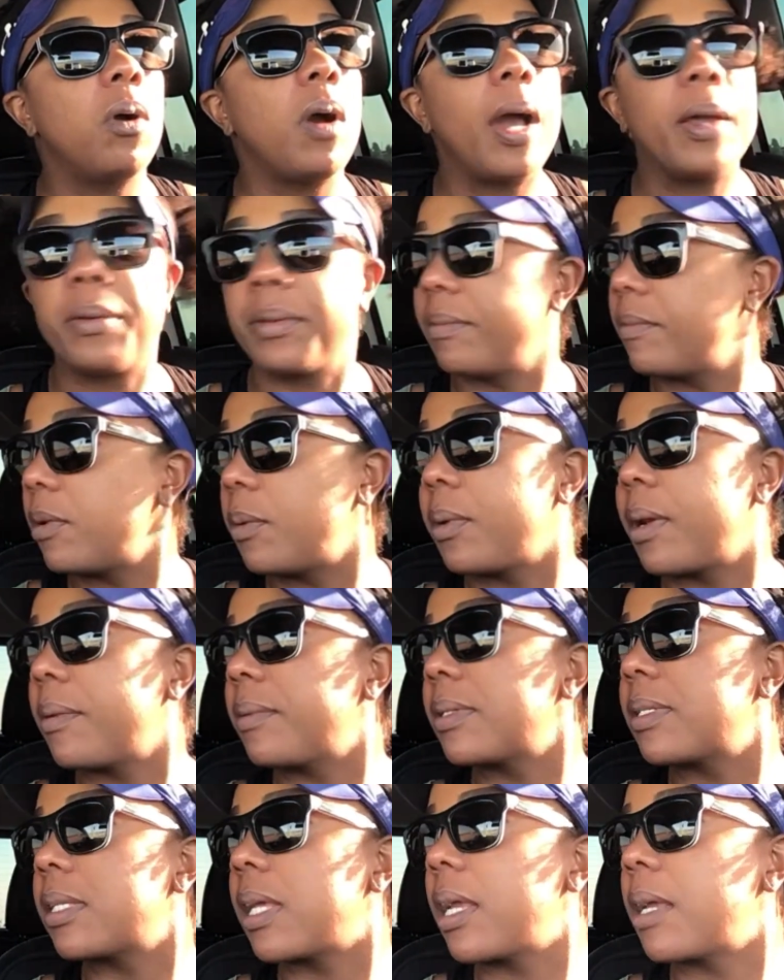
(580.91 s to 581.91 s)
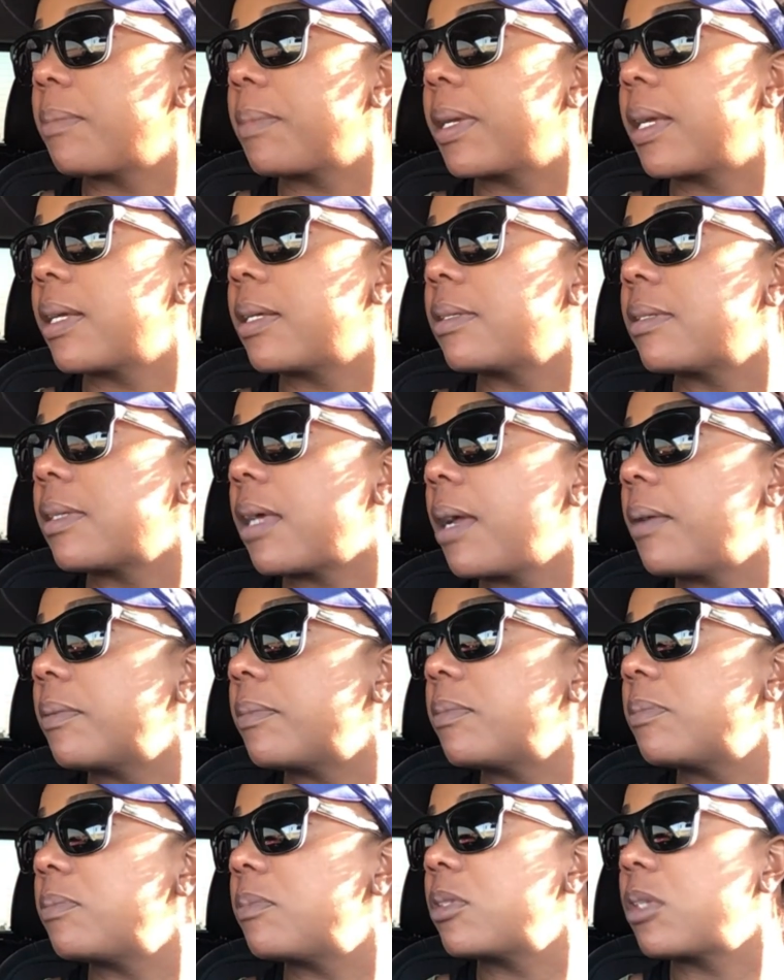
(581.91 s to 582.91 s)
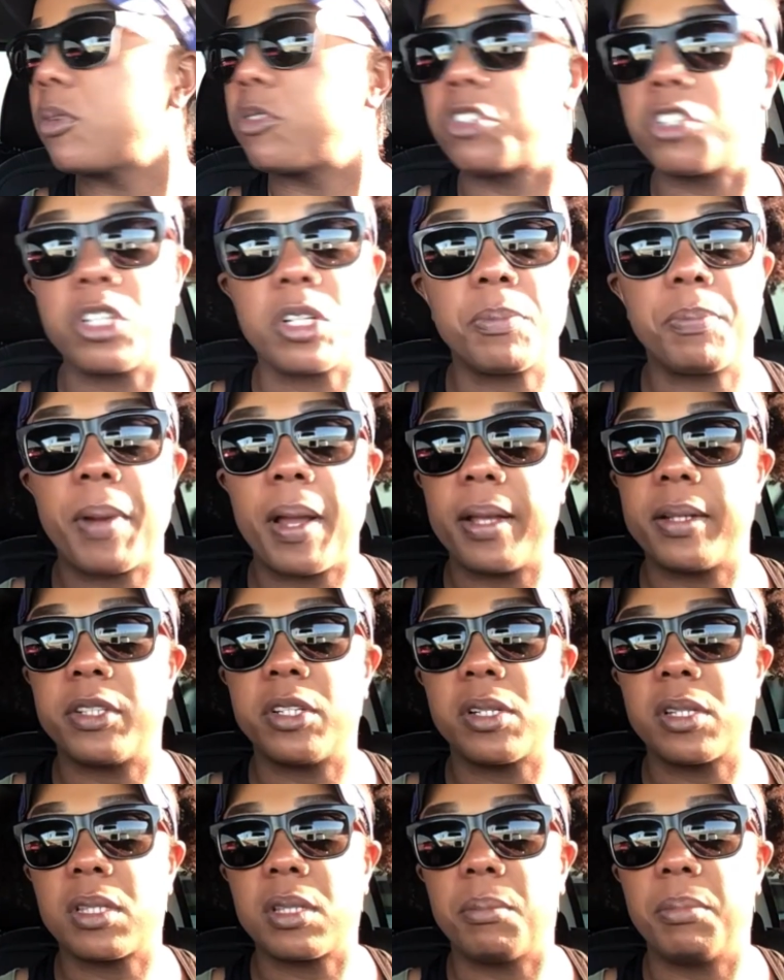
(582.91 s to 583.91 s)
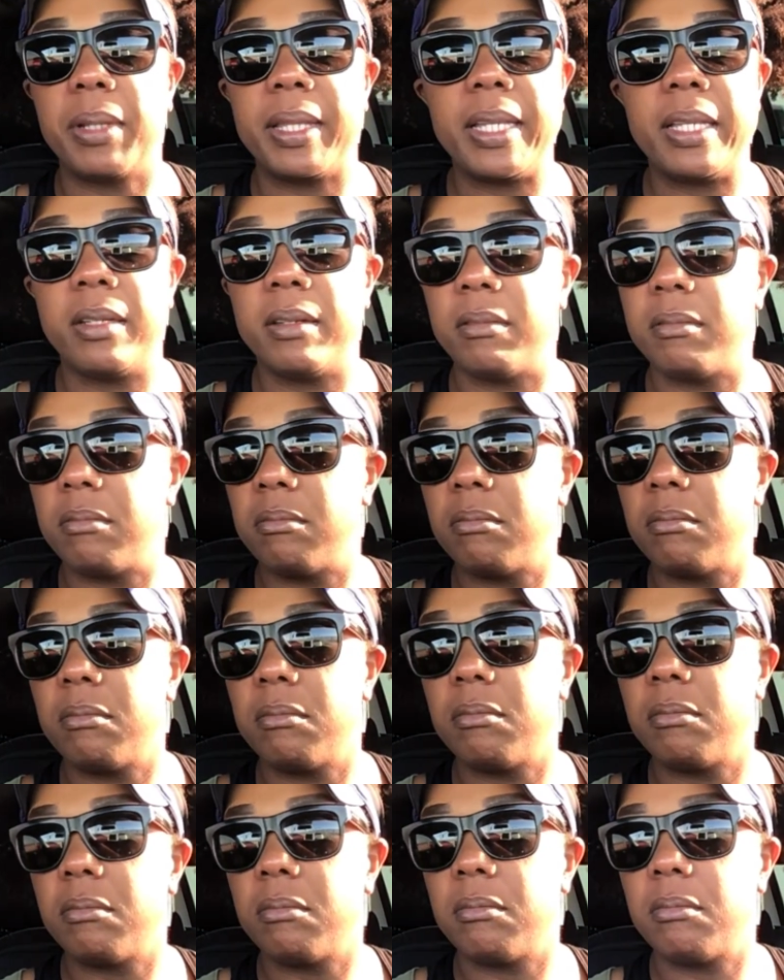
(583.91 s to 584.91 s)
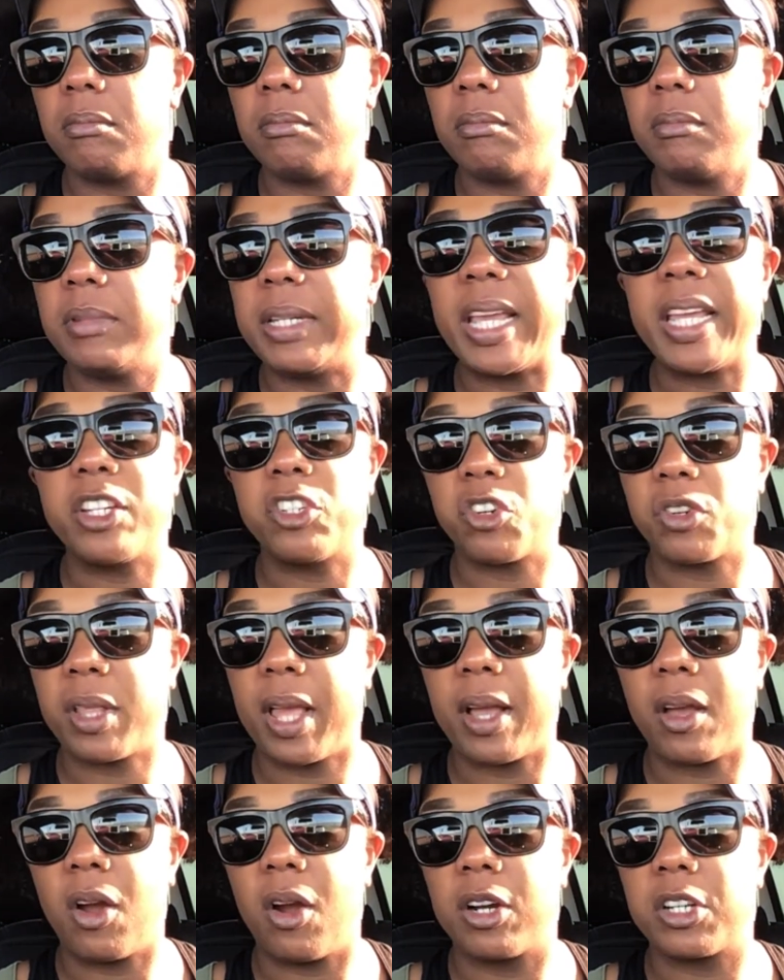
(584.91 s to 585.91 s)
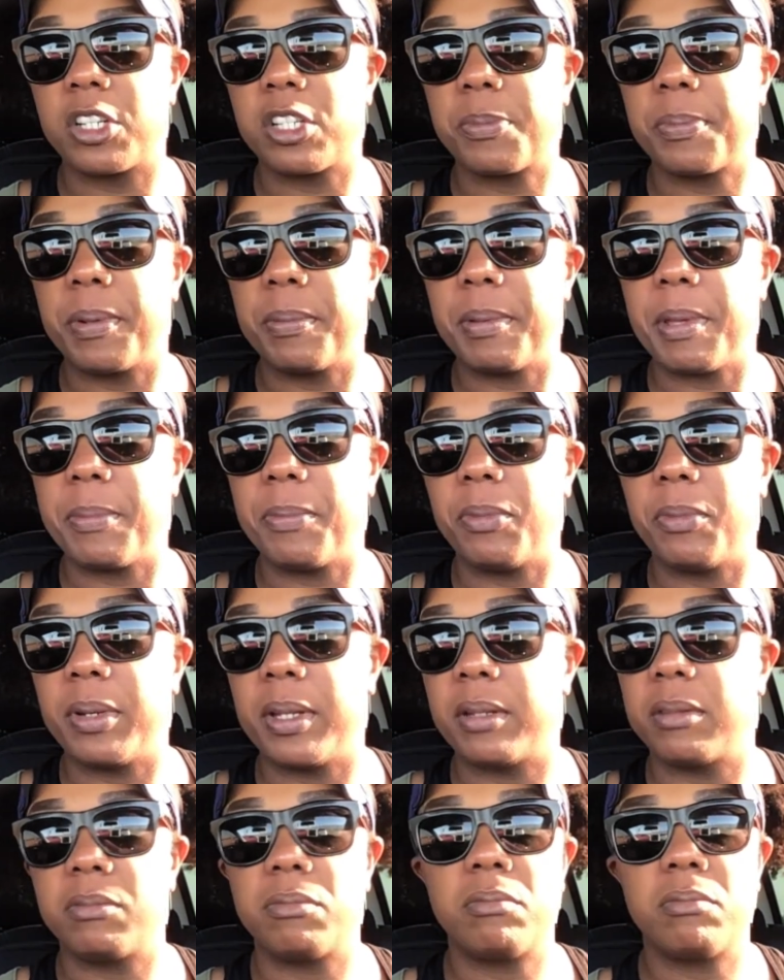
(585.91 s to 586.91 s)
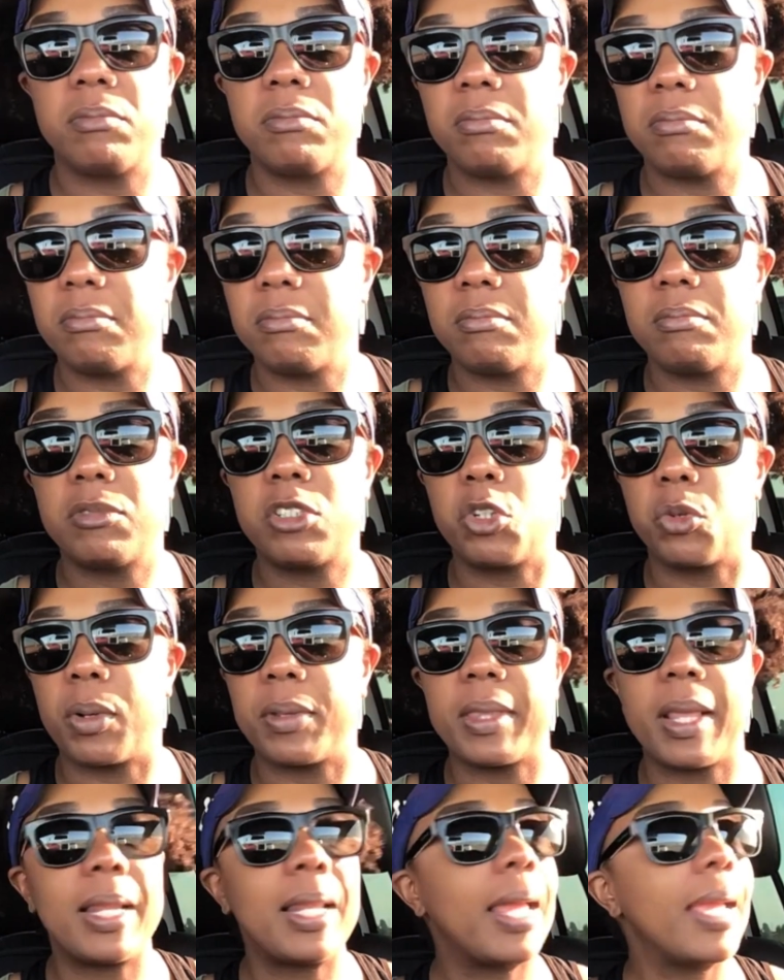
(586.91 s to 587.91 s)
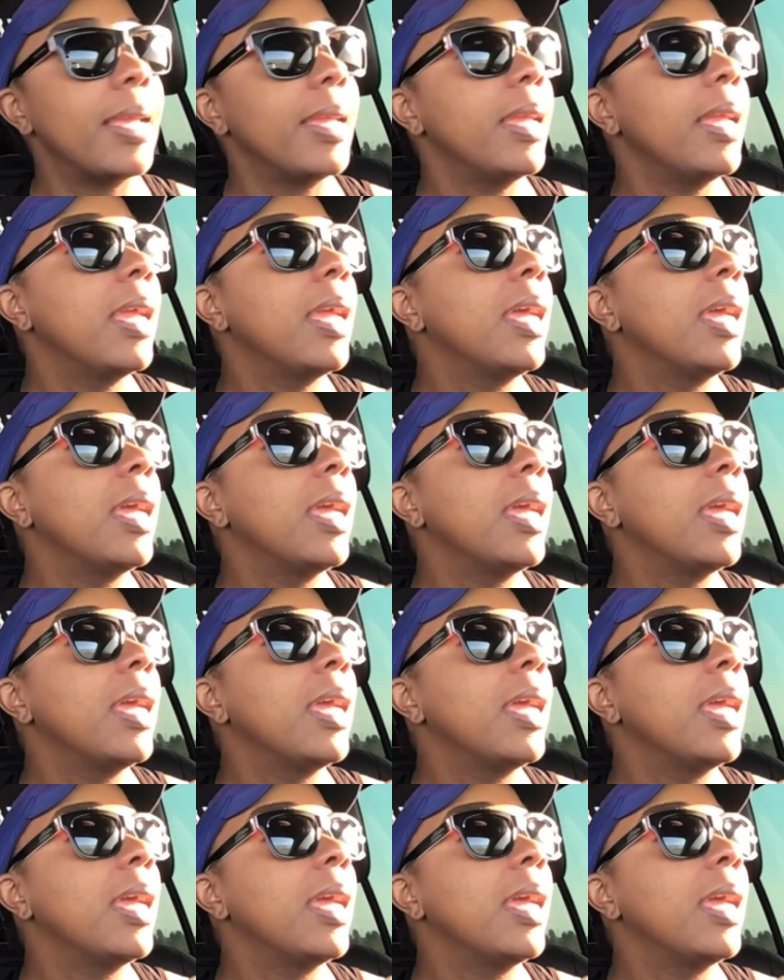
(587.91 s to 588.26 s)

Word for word: I don't even know what I was saying because I'm so shook by just the blatant danger that car just put people in to run that light.